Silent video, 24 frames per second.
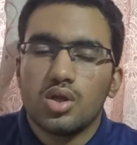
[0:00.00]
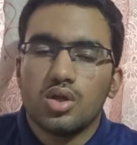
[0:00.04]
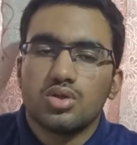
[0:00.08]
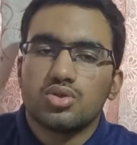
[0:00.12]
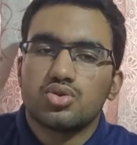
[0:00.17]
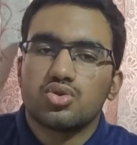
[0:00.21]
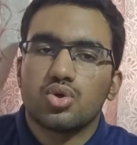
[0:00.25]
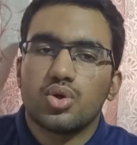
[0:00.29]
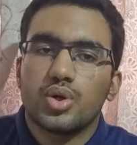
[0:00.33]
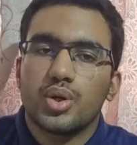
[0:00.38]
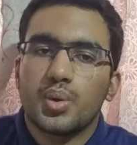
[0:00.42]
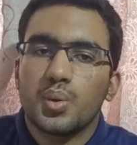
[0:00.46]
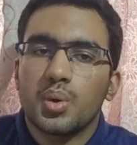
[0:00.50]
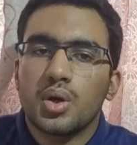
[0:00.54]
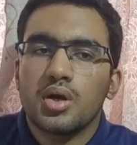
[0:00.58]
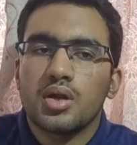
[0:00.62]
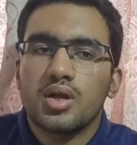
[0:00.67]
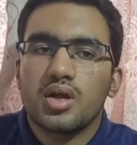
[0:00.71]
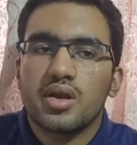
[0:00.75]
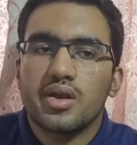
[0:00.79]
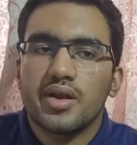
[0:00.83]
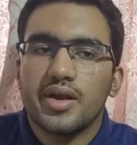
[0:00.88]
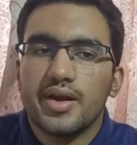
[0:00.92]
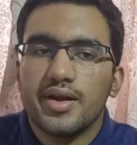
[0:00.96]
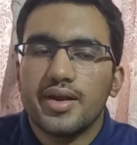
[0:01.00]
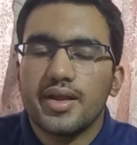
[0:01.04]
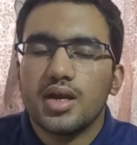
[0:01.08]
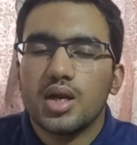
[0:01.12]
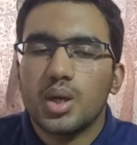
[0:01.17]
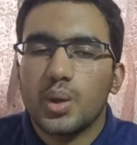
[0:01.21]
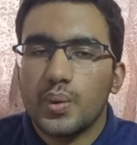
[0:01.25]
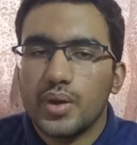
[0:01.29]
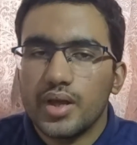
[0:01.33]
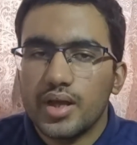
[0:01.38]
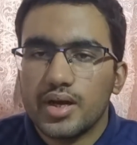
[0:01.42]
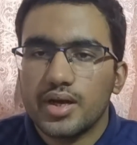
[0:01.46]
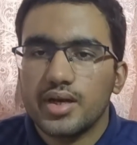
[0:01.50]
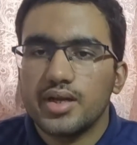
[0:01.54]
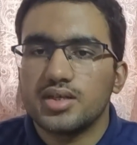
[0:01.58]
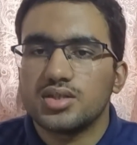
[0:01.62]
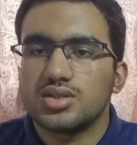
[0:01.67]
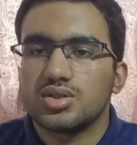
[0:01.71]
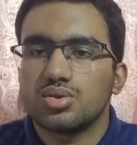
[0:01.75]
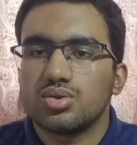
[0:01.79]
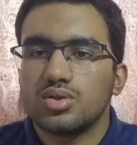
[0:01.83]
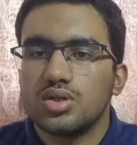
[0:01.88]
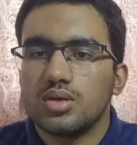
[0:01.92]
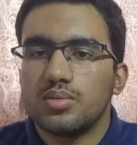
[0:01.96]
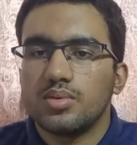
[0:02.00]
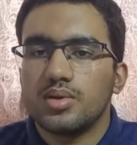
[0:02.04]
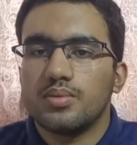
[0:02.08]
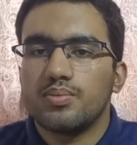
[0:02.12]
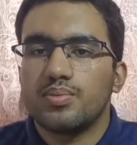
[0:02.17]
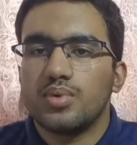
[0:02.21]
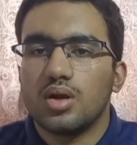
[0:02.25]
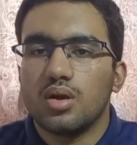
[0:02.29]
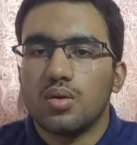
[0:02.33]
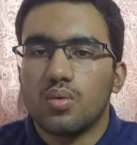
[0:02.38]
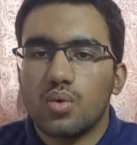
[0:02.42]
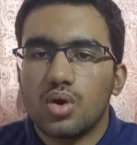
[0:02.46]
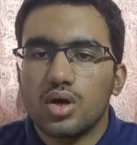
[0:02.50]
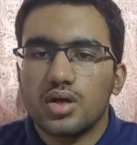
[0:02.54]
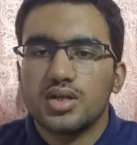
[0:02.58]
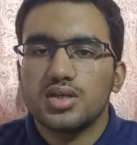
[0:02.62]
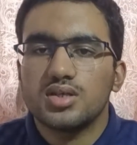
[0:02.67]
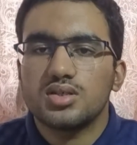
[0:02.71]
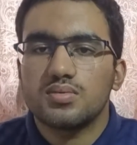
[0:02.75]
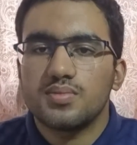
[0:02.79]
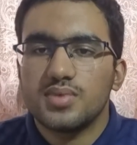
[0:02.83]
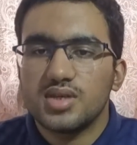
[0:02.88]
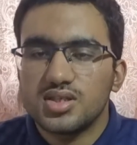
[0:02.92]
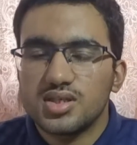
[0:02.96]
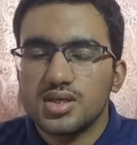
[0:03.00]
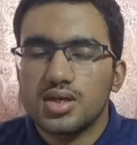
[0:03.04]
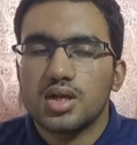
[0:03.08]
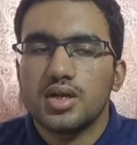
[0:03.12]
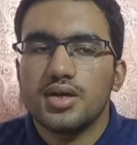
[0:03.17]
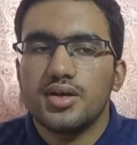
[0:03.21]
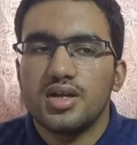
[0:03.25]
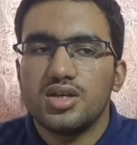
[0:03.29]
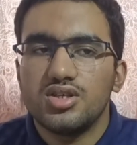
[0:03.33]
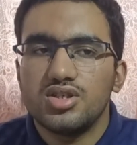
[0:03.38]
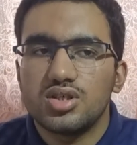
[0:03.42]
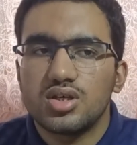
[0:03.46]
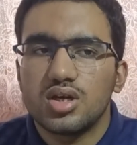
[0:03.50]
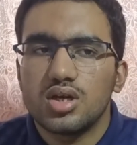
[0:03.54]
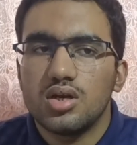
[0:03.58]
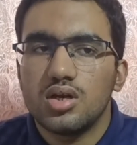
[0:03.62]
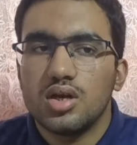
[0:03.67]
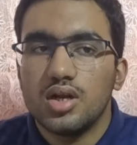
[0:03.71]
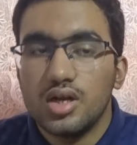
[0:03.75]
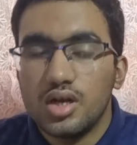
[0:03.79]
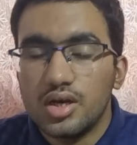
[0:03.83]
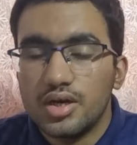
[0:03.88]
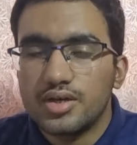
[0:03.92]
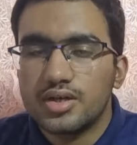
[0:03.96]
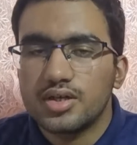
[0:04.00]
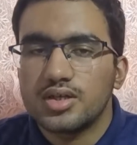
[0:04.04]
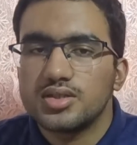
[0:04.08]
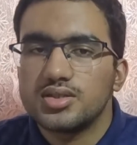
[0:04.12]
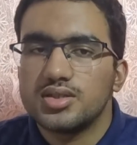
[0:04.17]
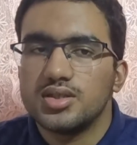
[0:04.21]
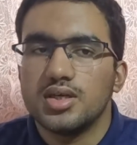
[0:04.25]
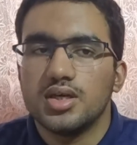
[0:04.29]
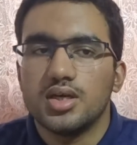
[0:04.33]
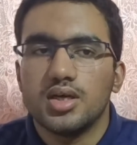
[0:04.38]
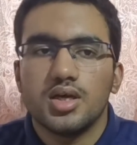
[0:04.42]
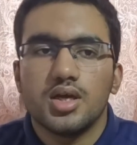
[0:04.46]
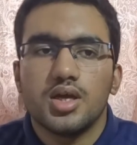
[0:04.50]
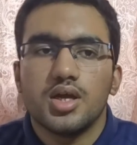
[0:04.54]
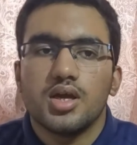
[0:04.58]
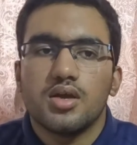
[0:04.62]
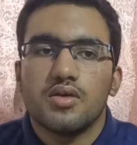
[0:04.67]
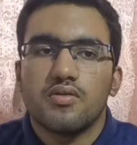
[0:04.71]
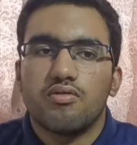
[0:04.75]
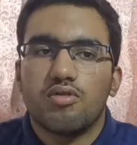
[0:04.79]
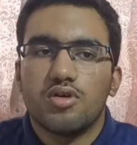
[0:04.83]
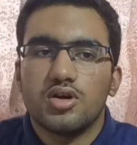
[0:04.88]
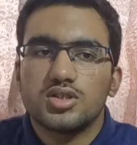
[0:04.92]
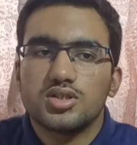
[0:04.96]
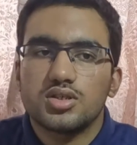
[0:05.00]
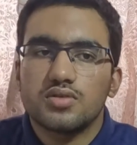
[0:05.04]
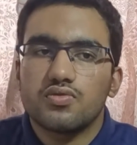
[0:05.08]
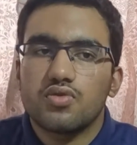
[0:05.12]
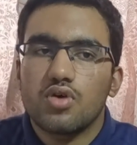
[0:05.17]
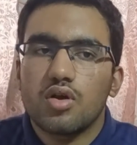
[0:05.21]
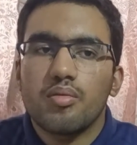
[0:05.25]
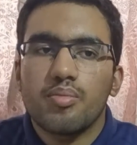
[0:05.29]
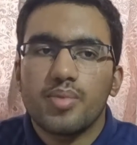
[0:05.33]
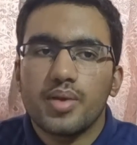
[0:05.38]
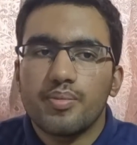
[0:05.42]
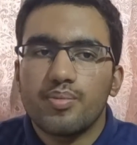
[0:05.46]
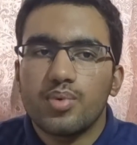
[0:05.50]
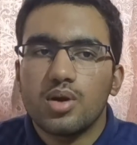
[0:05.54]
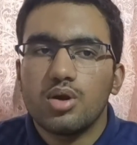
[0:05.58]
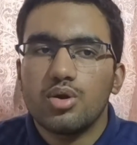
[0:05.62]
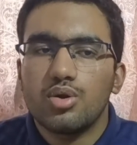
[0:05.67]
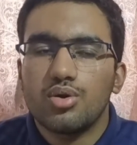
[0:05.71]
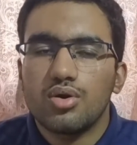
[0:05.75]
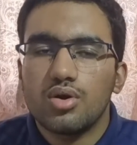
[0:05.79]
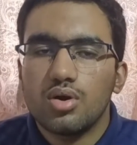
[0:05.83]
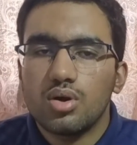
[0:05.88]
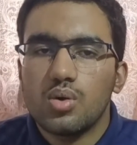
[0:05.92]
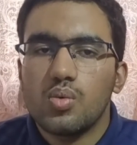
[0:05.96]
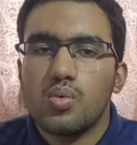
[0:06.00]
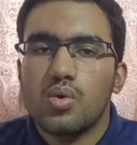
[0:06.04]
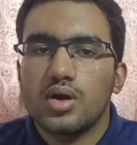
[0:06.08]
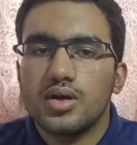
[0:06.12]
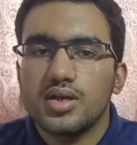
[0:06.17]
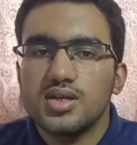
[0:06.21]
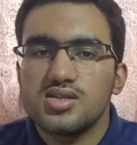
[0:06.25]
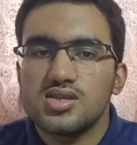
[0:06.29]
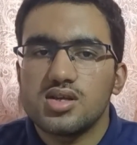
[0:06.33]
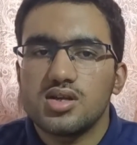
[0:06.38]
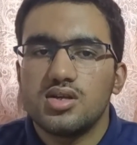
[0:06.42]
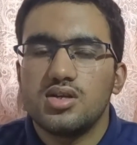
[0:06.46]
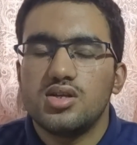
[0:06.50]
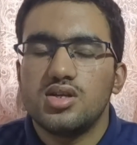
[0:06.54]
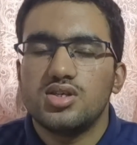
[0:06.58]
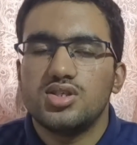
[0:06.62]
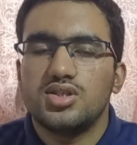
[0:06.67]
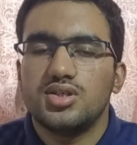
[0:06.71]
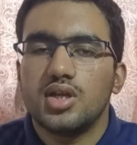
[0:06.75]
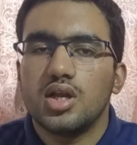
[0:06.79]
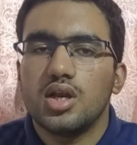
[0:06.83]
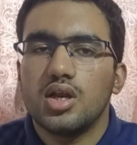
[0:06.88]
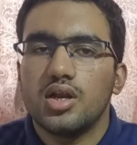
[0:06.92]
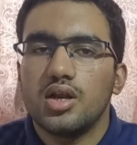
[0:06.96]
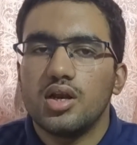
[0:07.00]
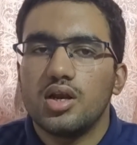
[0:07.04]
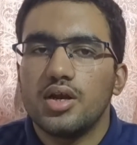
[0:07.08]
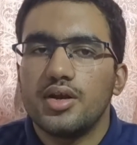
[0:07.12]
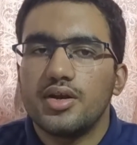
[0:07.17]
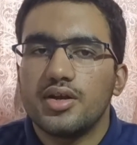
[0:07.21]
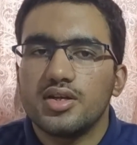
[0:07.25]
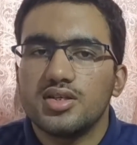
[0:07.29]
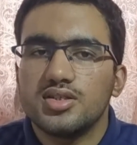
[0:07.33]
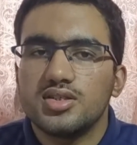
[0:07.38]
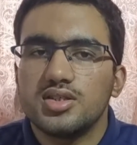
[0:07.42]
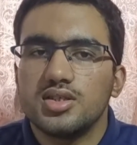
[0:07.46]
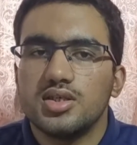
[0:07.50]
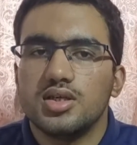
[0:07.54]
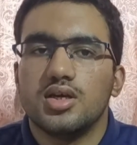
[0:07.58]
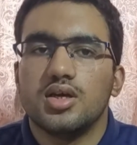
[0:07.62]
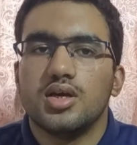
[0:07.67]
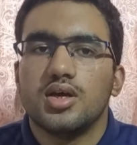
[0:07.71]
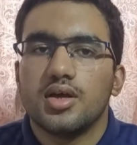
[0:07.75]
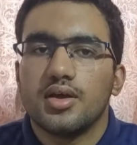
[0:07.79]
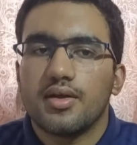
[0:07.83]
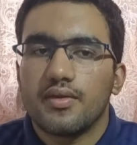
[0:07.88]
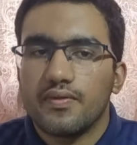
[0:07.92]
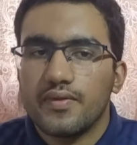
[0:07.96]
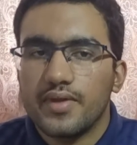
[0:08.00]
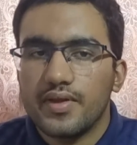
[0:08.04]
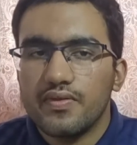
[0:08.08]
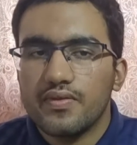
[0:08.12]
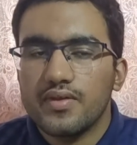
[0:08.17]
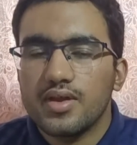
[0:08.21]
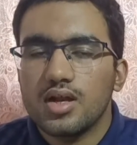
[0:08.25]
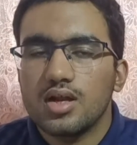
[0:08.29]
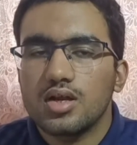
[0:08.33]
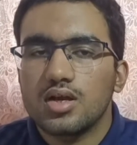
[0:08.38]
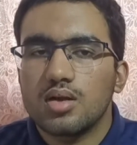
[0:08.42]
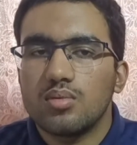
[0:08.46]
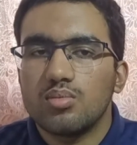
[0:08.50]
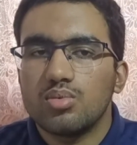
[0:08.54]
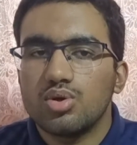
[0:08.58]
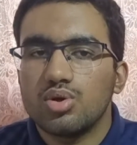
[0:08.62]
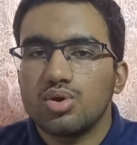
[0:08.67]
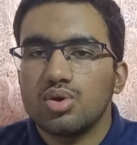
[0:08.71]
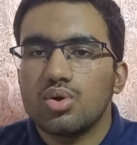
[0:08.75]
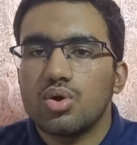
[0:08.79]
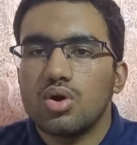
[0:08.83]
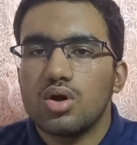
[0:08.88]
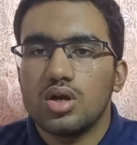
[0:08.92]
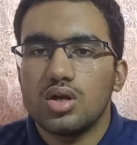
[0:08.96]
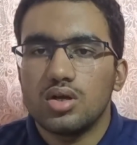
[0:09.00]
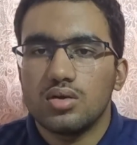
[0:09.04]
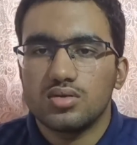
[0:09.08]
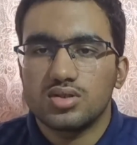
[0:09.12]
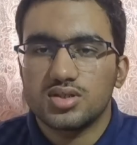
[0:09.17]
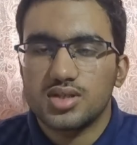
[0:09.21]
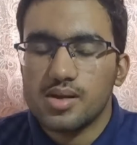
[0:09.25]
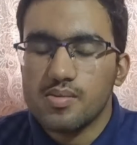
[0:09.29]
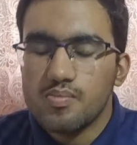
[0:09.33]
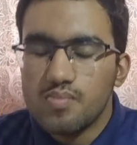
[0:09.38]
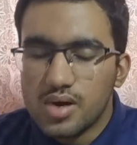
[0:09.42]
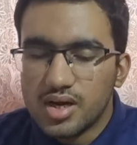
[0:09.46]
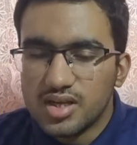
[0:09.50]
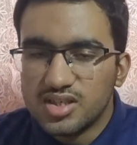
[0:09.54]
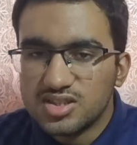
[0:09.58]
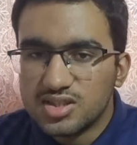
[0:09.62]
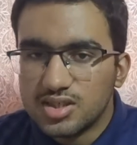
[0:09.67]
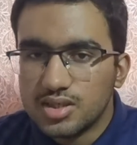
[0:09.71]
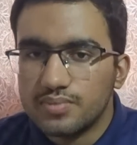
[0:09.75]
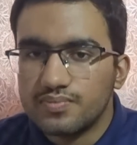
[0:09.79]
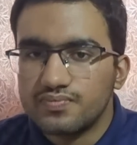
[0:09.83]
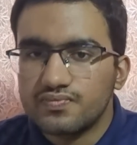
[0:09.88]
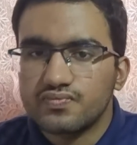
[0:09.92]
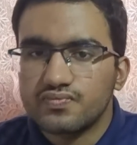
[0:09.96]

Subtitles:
So it would create an awareness to the people what is basically digital illiteracy. First of all, people don't know what is digital illiteracy, then they'll come to know all step by step.